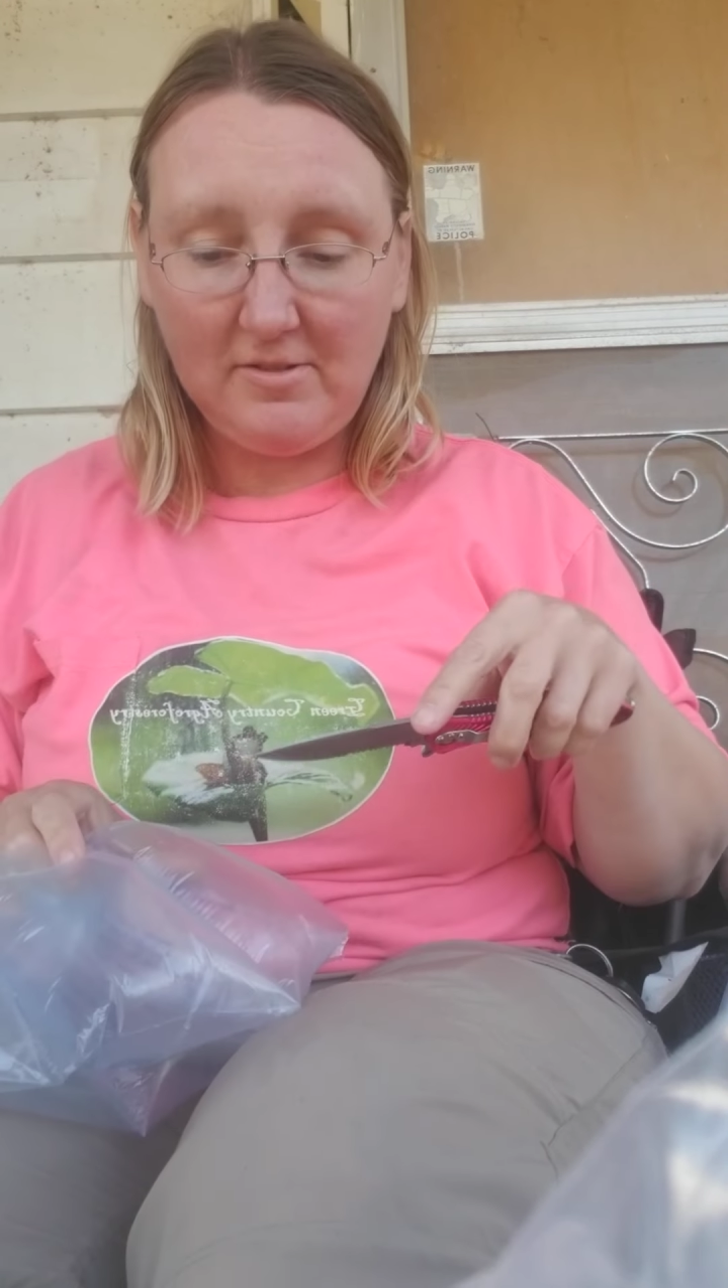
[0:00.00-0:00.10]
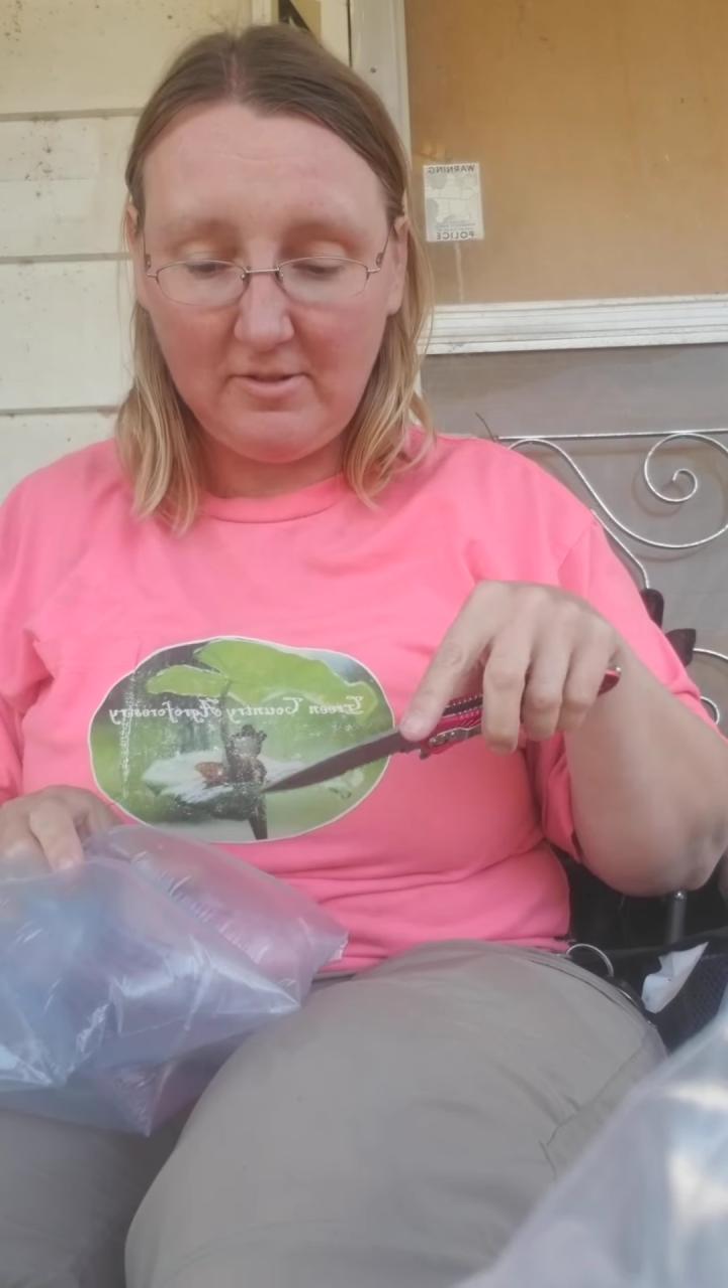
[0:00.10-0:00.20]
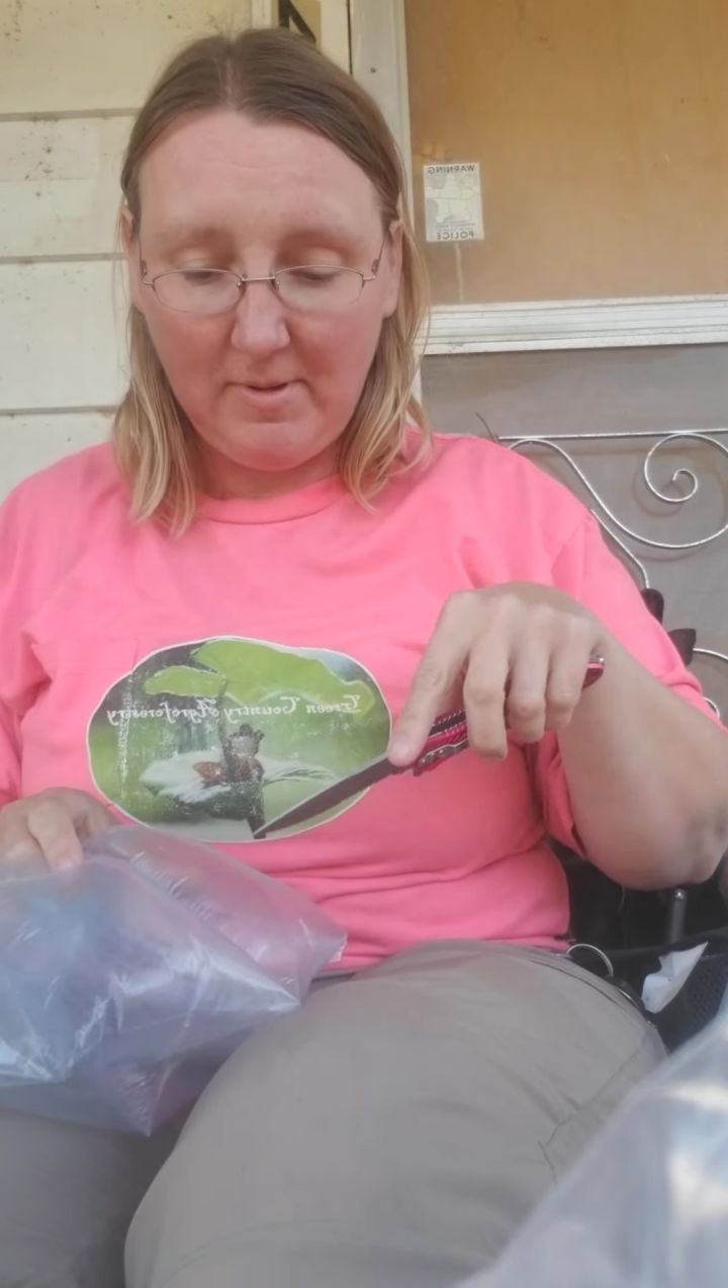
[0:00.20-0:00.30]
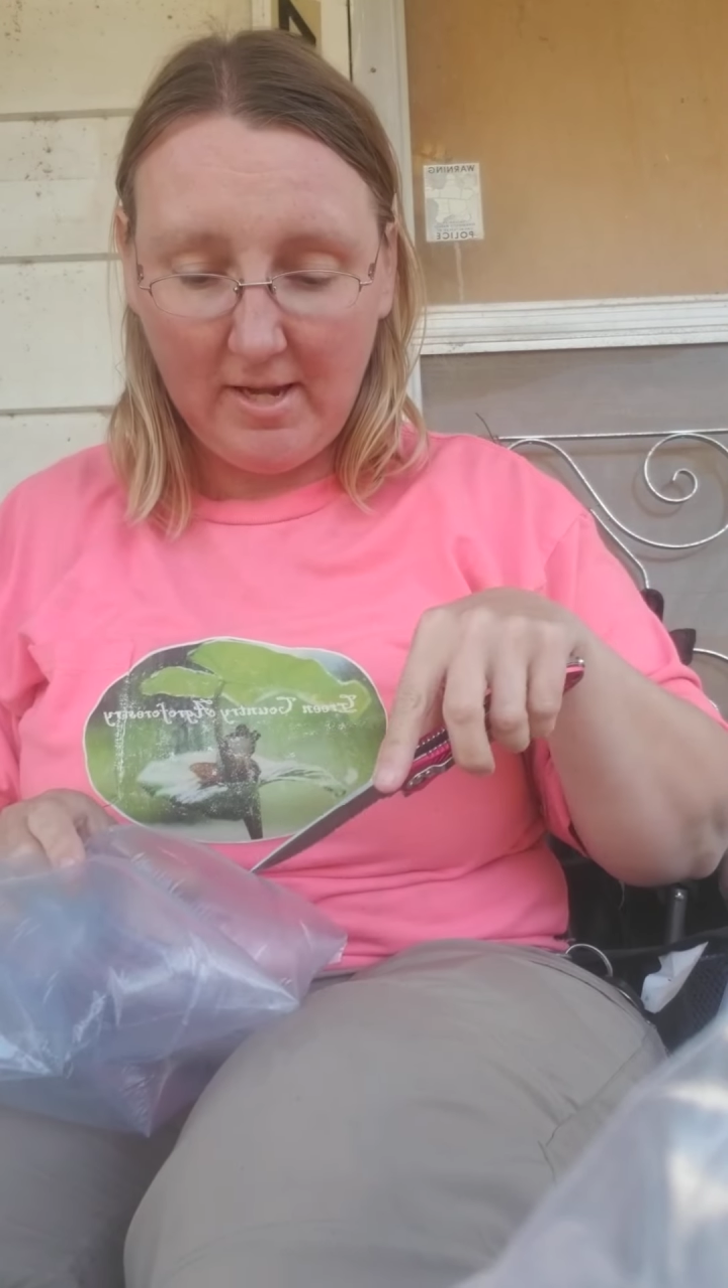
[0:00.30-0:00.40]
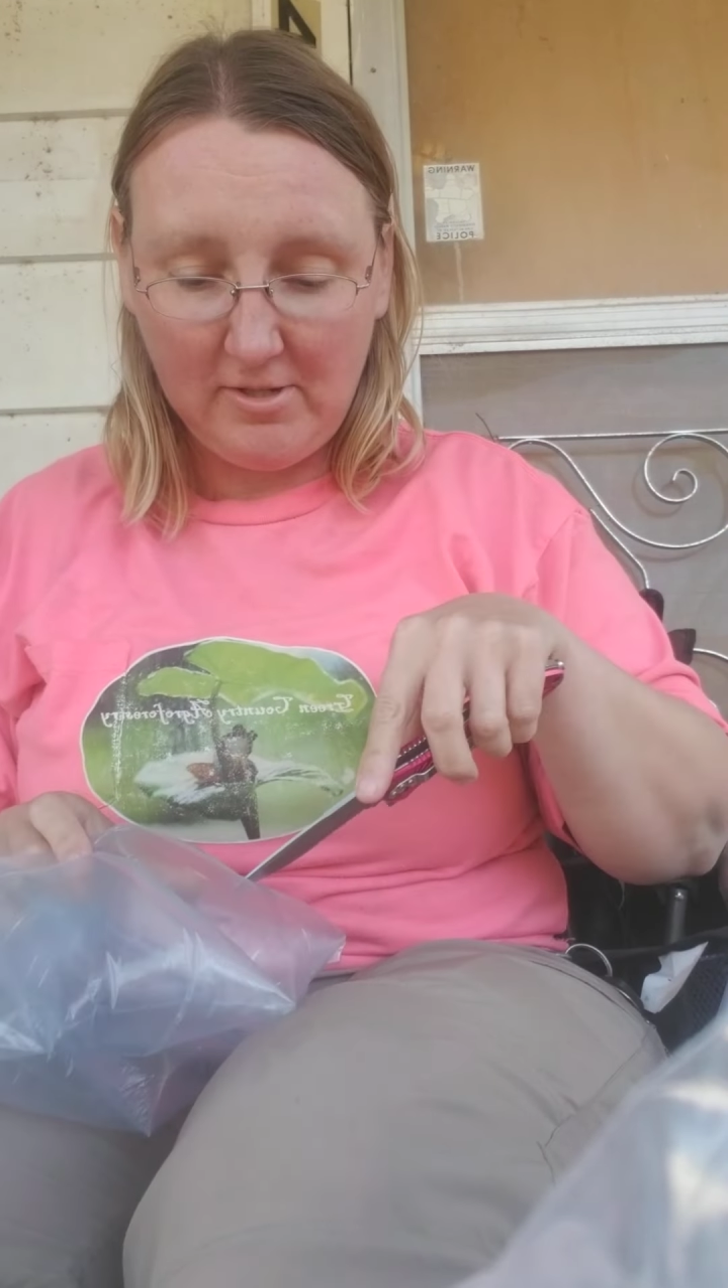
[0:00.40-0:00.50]
all the
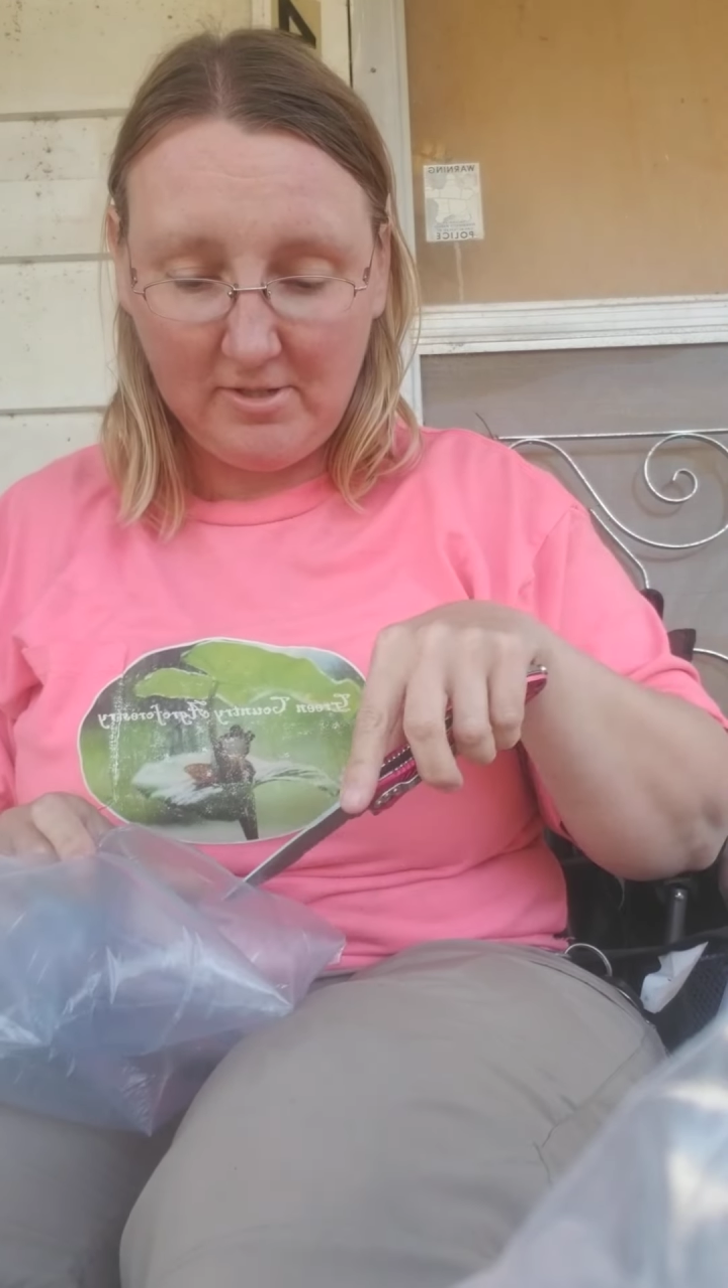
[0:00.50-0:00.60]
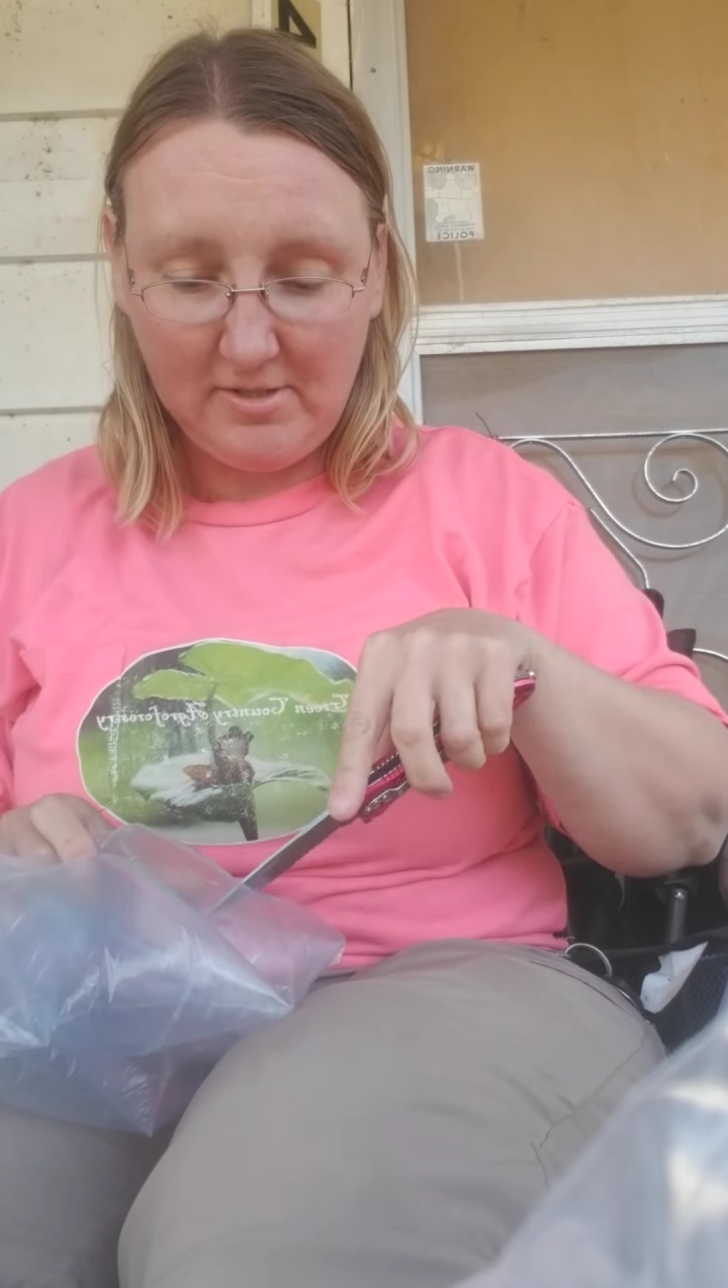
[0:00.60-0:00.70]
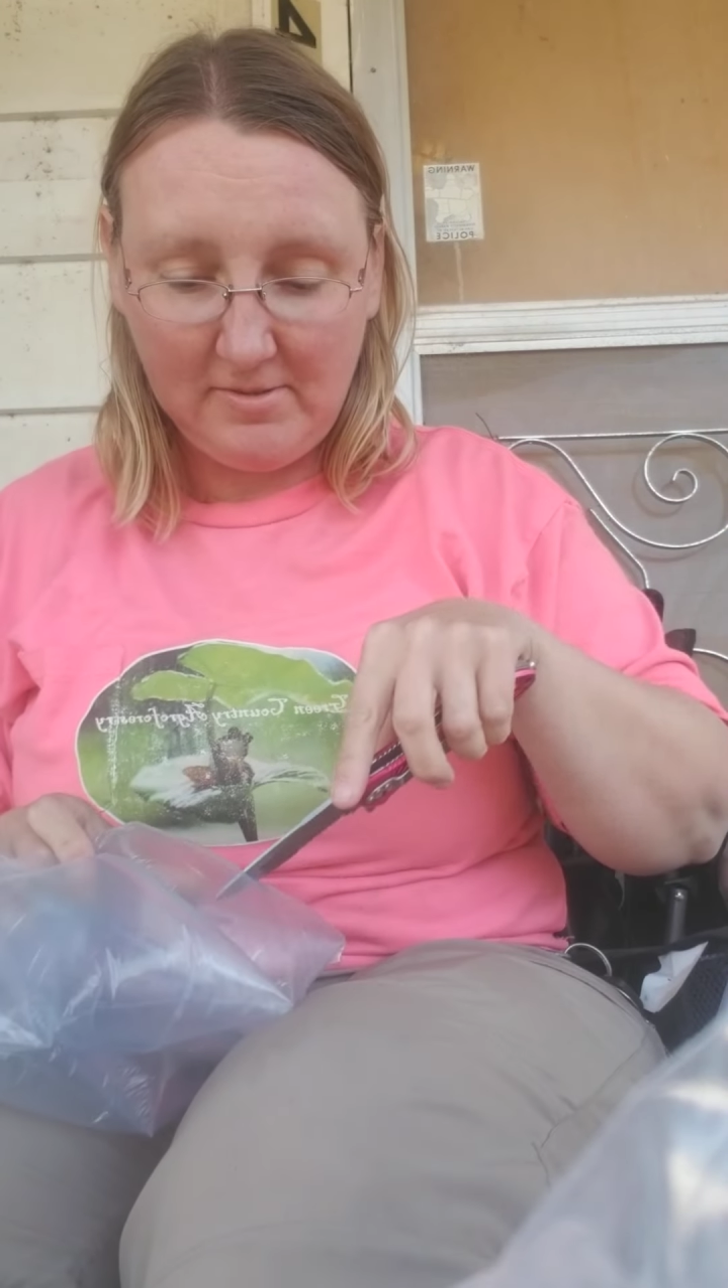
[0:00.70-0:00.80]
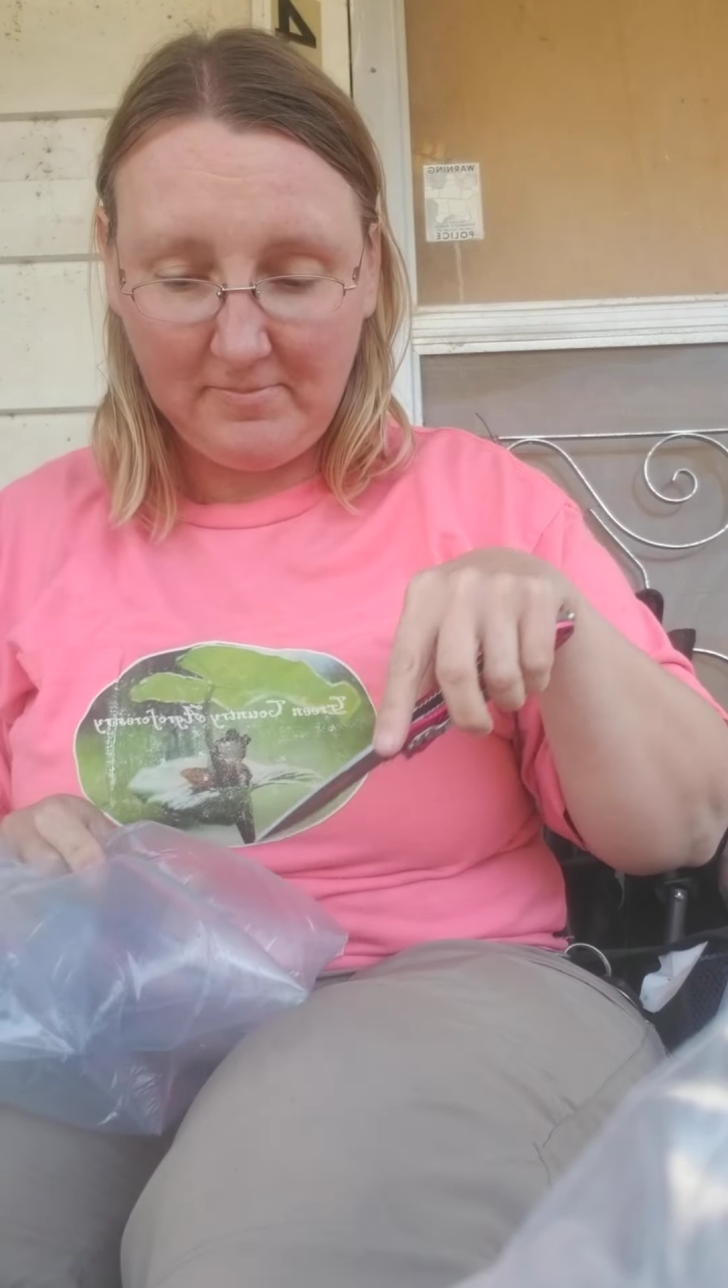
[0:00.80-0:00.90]
packages.